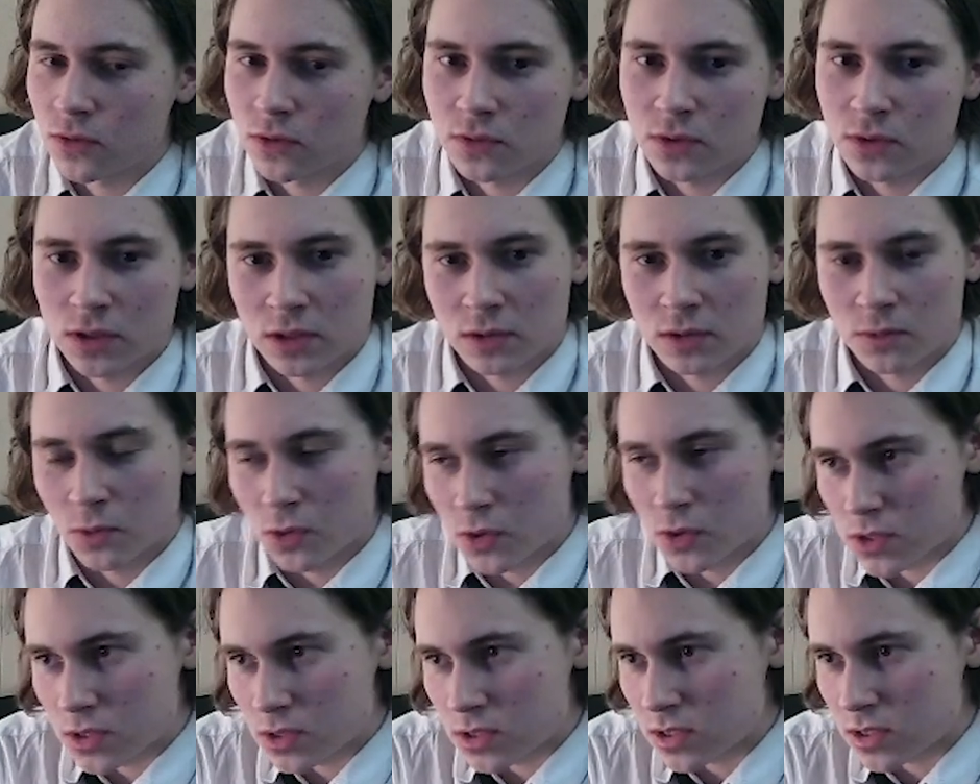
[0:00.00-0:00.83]
it and
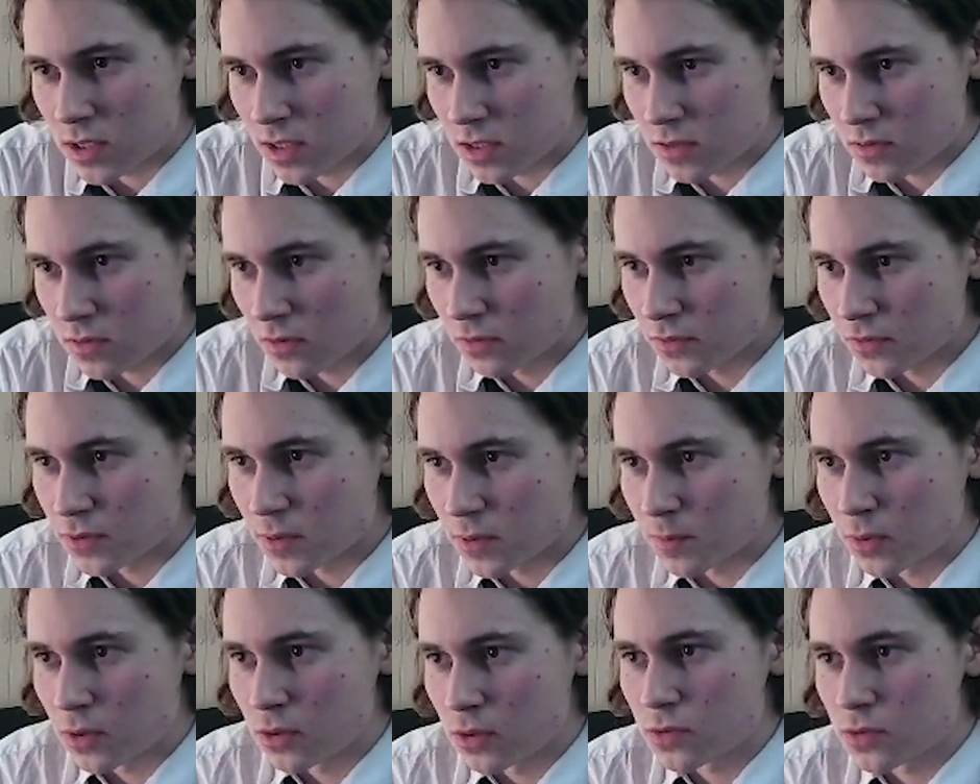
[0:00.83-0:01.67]
wasn't satisfied with
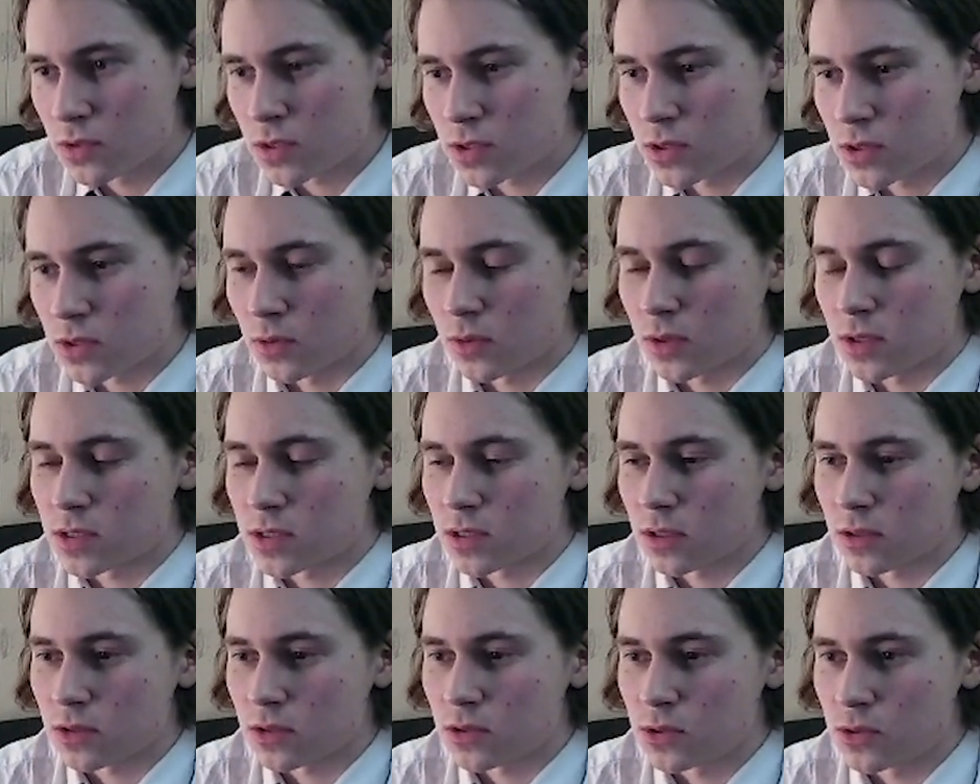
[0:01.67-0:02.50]
the pose, so I
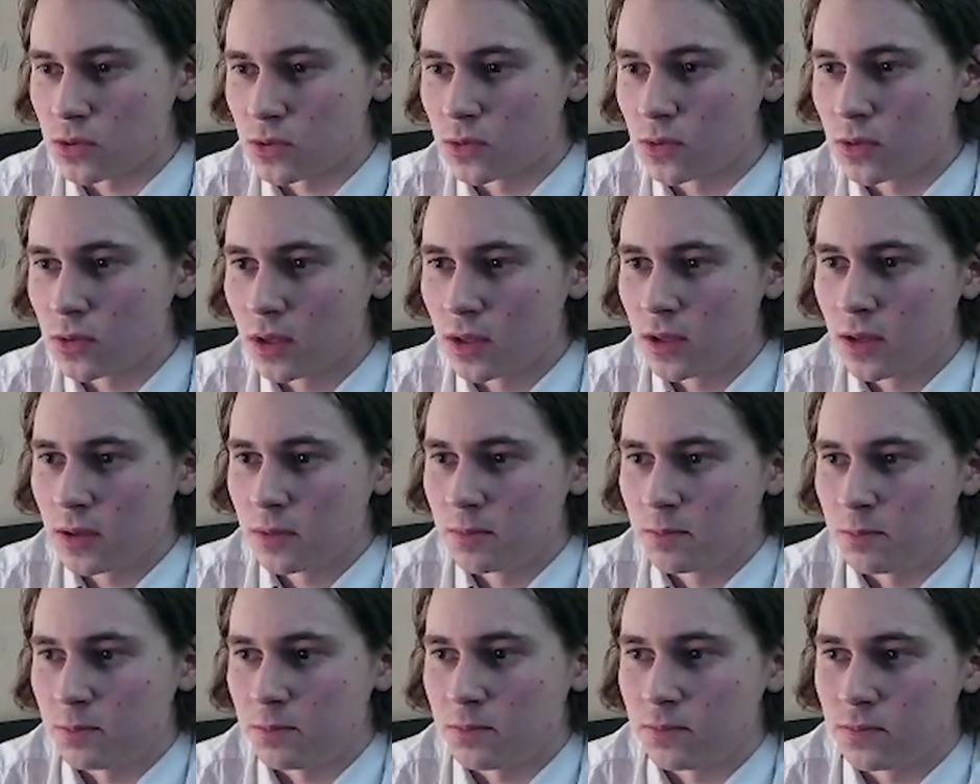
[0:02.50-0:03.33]
decided to
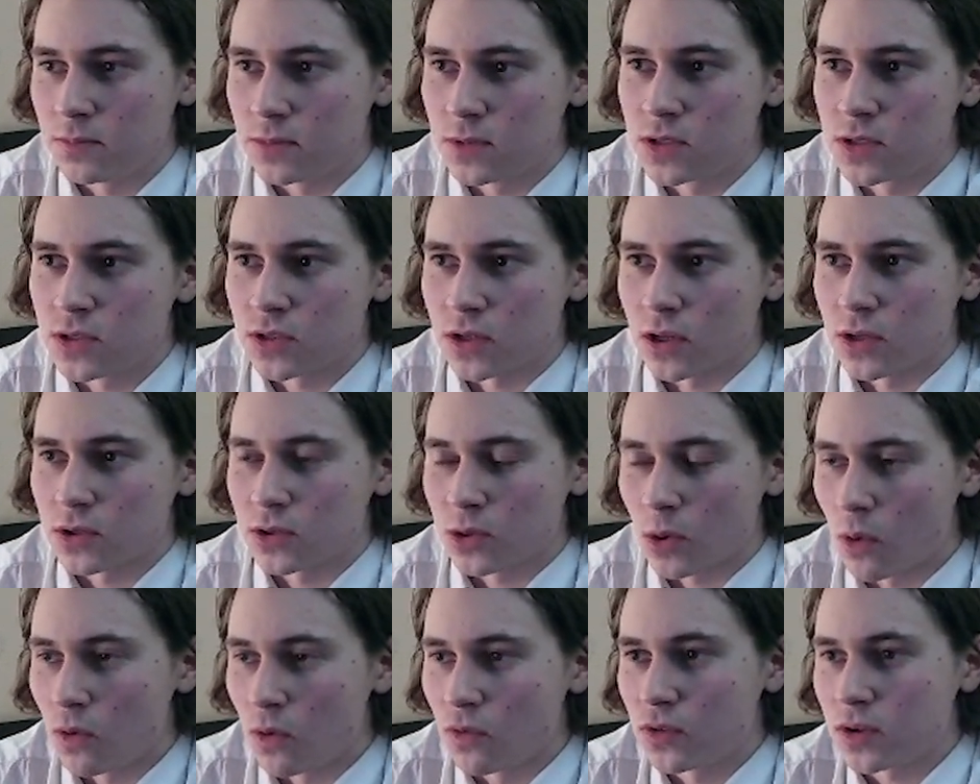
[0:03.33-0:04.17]

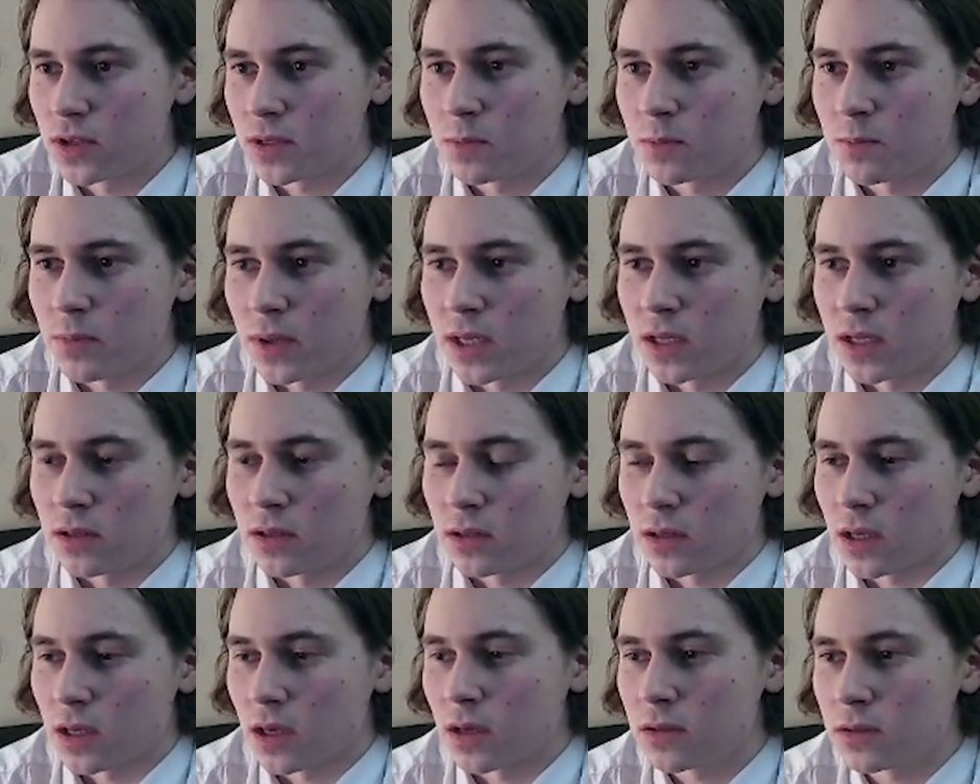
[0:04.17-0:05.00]
start over and paint it
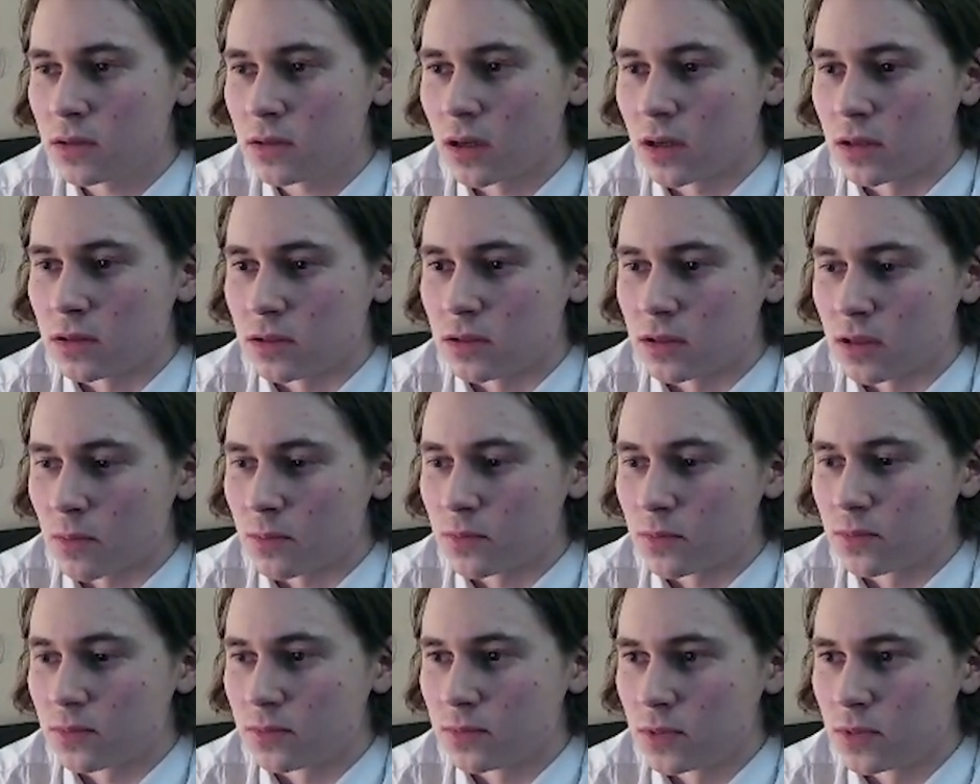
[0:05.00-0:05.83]
again. Ended up
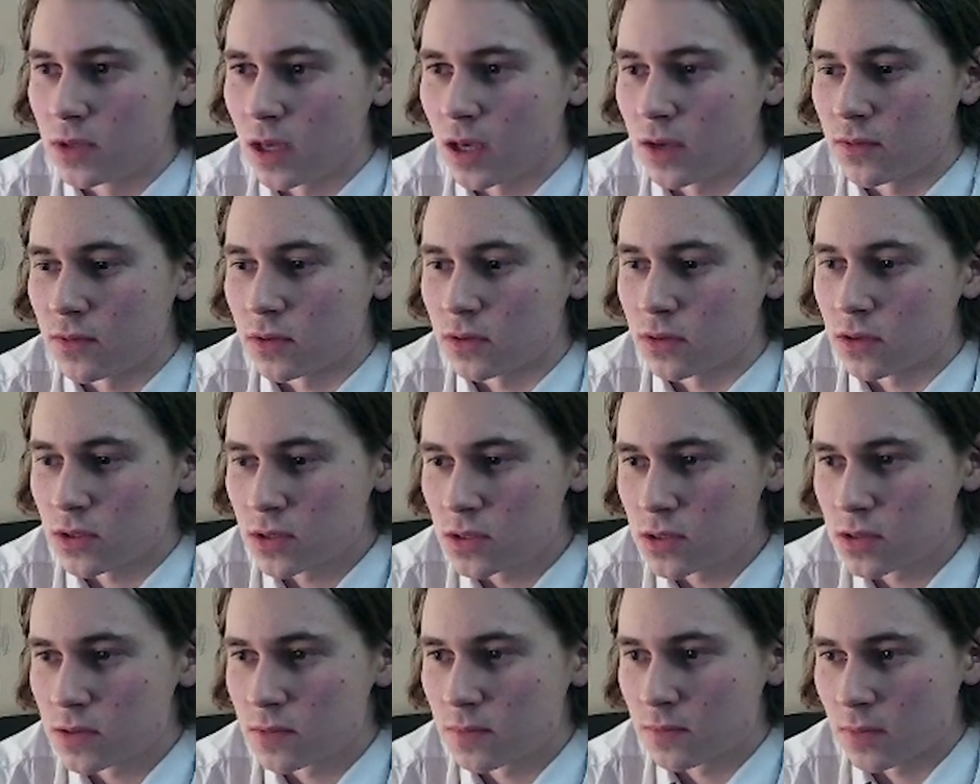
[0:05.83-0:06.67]
having
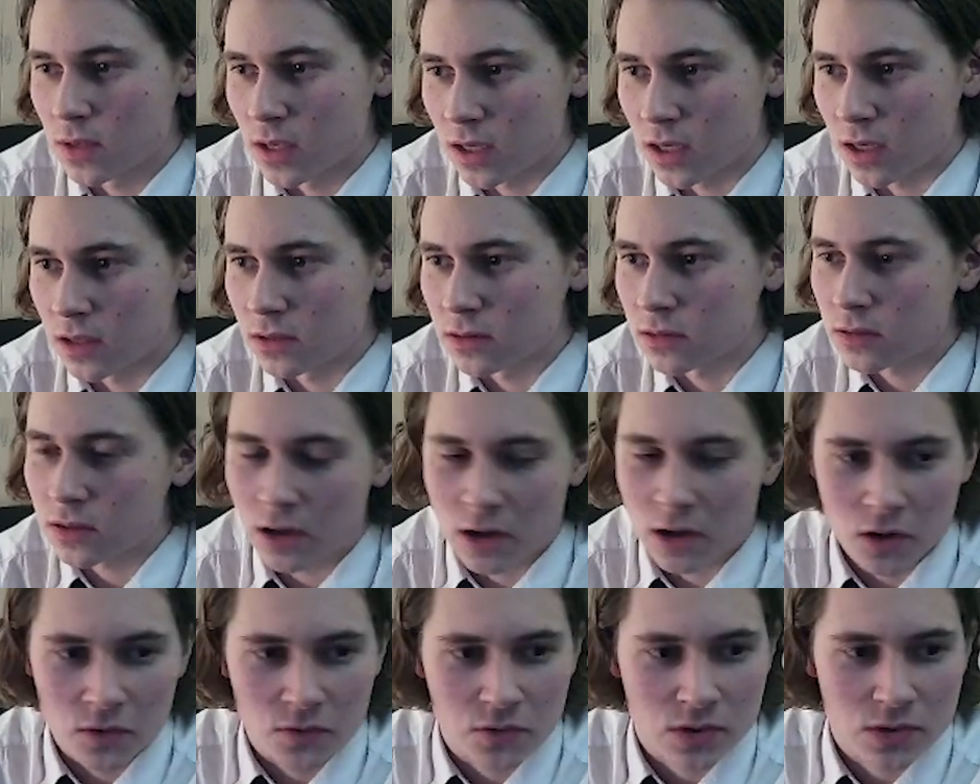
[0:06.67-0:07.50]
this again,
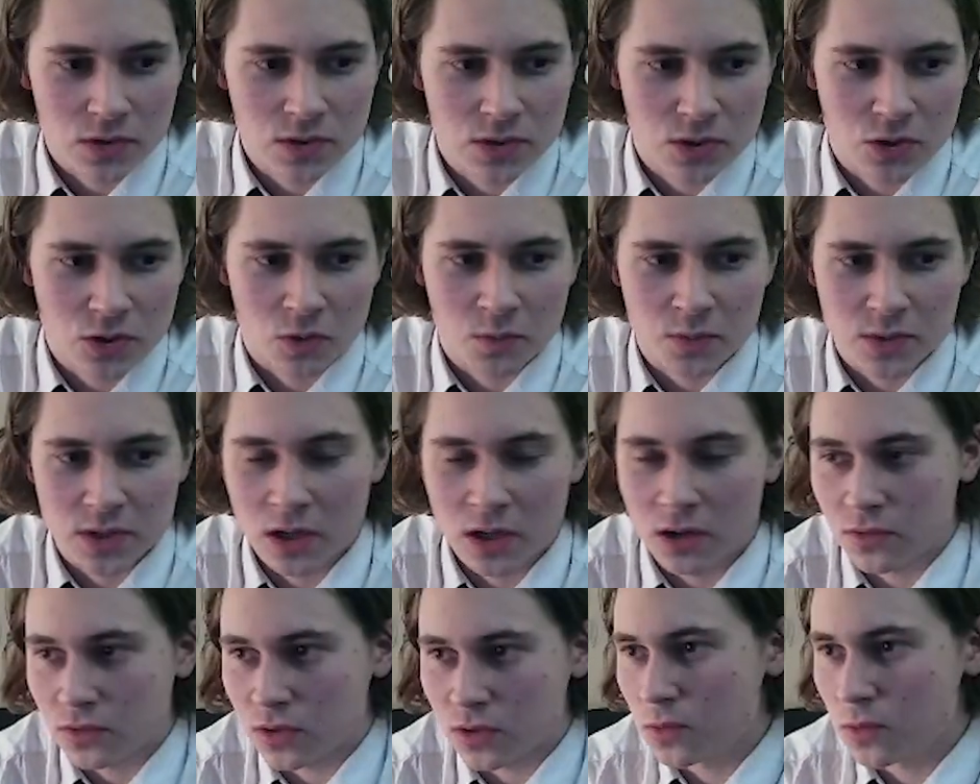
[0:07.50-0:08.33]
comfort
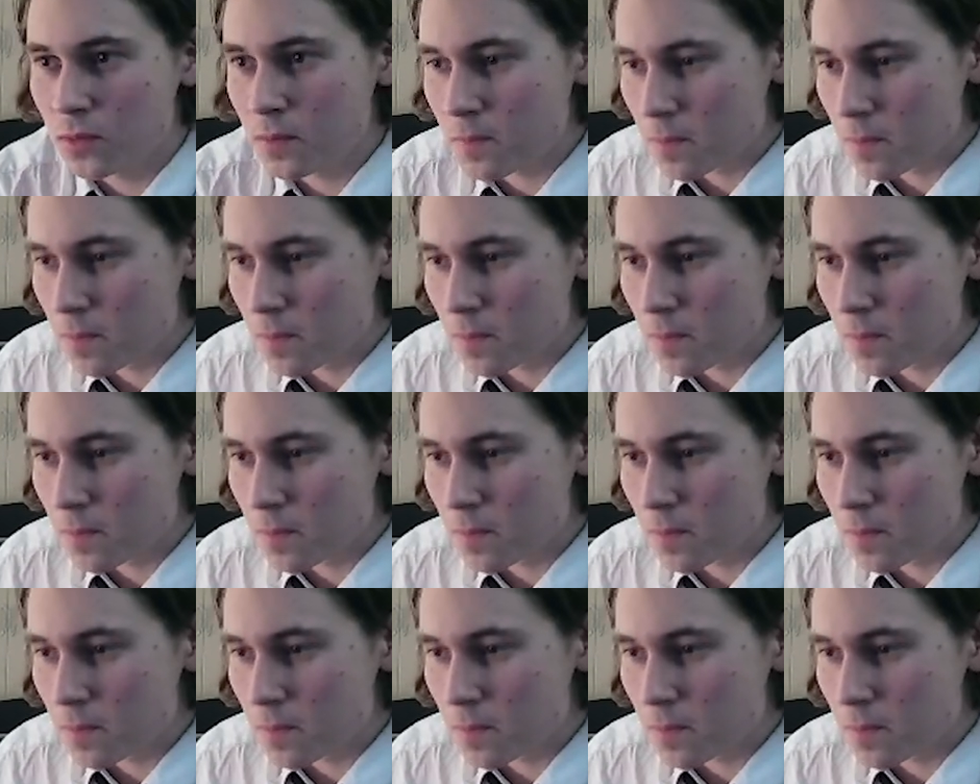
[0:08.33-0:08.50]
top-down view.